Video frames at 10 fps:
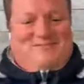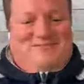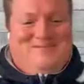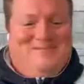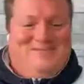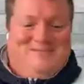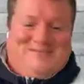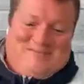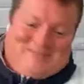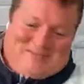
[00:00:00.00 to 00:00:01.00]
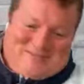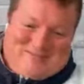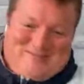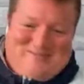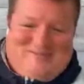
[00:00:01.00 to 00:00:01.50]

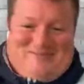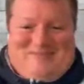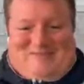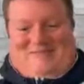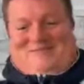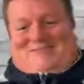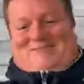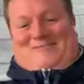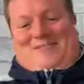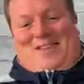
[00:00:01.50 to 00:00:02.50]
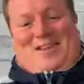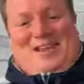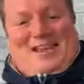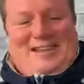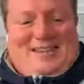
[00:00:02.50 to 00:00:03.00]

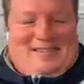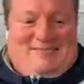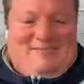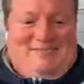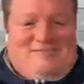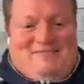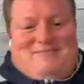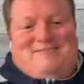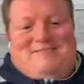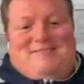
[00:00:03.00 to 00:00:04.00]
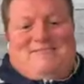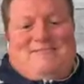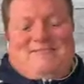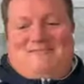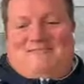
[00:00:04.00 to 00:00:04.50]

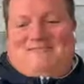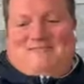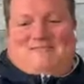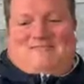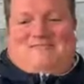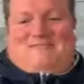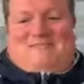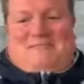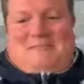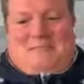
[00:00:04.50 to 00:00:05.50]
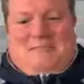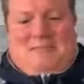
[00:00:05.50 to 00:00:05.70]
(not speaking)